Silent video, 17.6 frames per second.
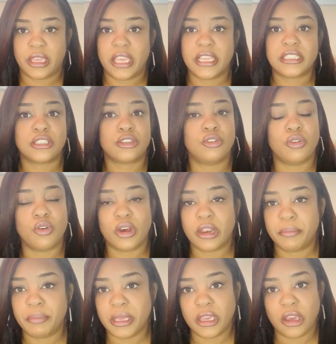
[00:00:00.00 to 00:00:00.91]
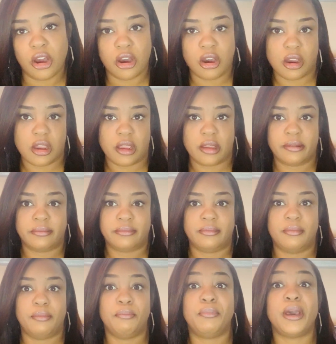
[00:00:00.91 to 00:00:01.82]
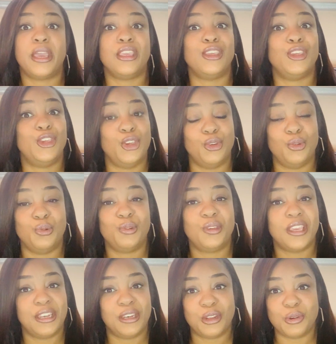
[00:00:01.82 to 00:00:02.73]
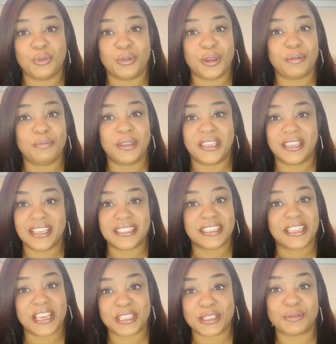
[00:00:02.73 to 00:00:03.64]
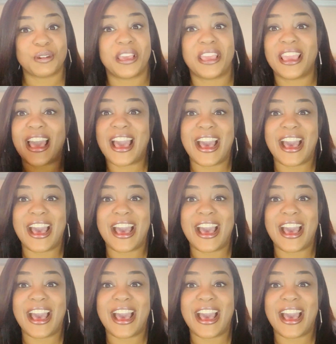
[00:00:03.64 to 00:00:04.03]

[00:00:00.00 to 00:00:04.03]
It's going to be hard, but you can do it, because guess what?